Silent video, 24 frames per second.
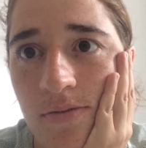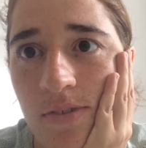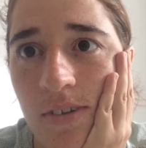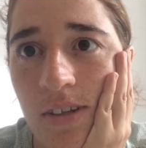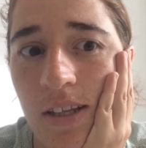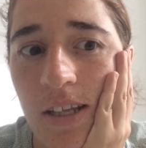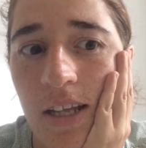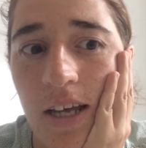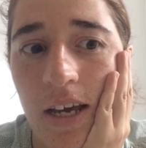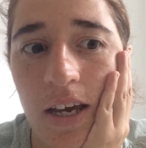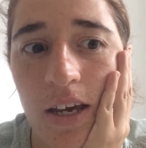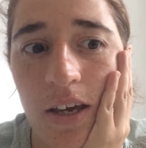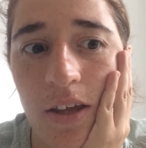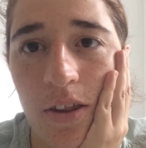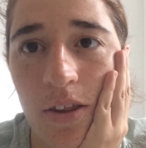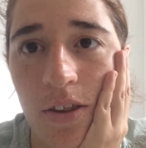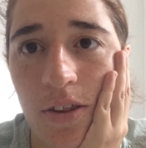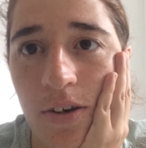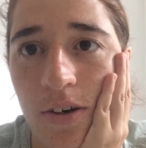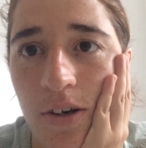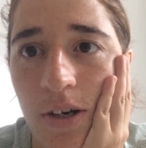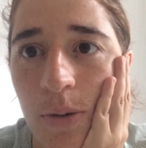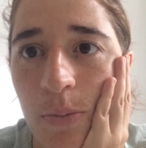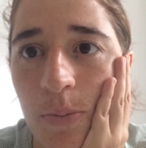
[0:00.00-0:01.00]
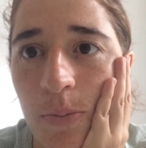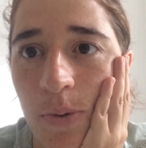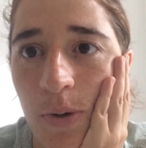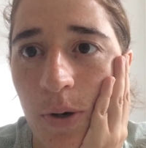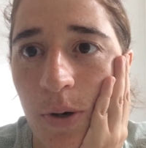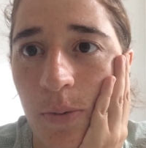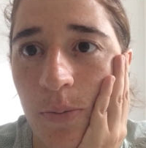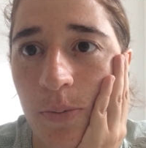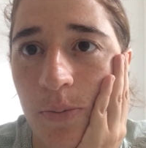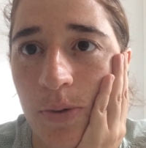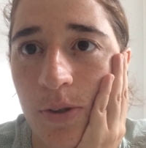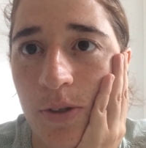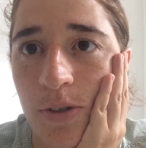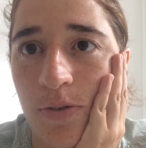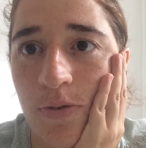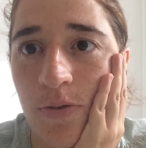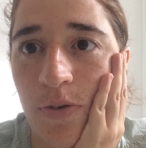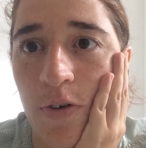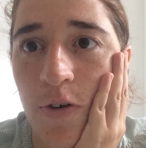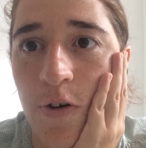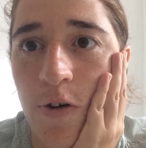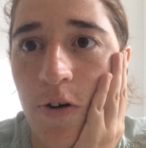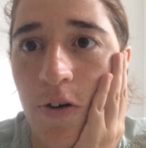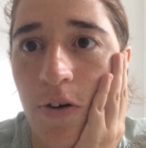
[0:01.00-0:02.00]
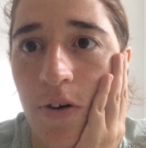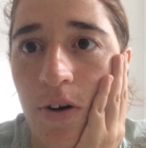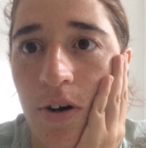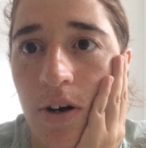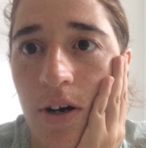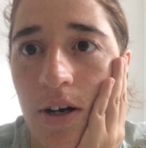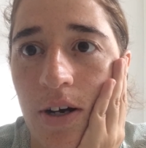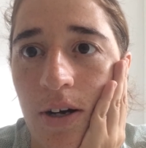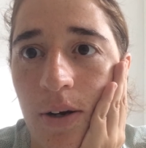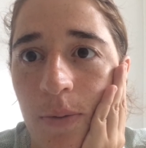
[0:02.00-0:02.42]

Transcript: day 3 prompt for